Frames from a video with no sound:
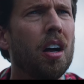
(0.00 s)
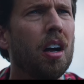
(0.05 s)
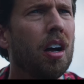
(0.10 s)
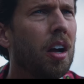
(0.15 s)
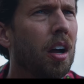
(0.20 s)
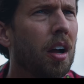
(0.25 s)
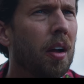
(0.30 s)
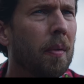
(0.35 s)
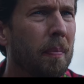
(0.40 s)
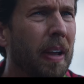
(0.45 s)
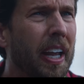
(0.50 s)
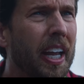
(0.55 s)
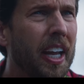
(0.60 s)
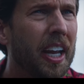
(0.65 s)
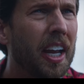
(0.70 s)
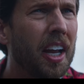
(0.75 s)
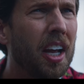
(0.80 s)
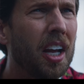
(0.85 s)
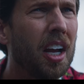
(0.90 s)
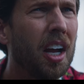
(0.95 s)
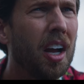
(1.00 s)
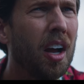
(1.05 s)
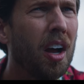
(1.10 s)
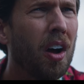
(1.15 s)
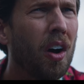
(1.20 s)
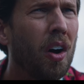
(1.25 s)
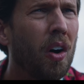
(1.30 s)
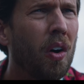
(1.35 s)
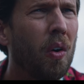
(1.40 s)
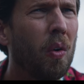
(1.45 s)
Gummer. Can't
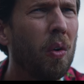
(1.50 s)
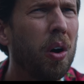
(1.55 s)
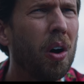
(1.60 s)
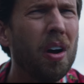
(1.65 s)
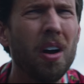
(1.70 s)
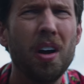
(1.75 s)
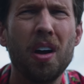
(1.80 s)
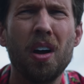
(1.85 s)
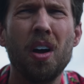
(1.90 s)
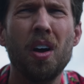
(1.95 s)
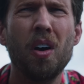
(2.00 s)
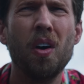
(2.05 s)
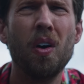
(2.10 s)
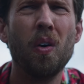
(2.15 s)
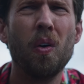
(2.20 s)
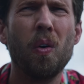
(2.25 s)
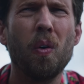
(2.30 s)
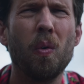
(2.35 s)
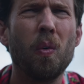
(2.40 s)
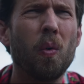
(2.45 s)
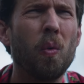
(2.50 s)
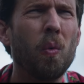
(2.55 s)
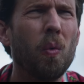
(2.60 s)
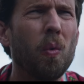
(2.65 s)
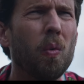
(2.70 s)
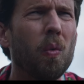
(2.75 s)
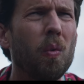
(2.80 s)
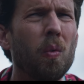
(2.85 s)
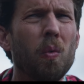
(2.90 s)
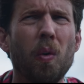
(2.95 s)
get Travis because,
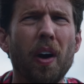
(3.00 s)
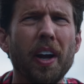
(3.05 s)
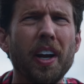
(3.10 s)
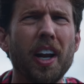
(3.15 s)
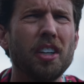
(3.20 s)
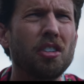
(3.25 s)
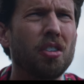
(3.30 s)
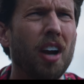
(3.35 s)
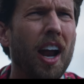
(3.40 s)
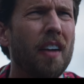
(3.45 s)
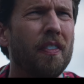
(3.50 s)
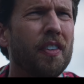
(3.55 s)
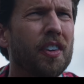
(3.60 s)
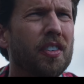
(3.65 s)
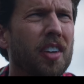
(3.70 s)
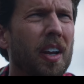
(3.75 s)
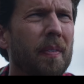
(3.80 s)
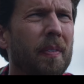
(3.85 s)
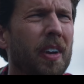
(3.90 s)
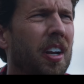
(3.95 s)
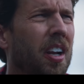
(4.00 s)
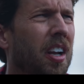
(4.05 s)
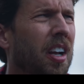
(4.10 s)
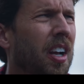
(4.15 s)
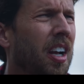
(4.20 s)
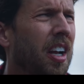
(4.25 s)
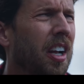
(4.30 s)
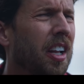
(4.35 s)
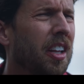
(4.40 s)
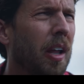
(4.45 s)
hey, he kind of sort of got locked up
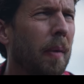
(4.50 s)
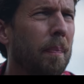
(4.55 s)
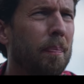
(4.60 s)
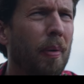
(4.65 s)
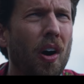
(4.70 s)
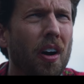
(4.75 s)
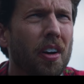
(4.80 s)
in the interim.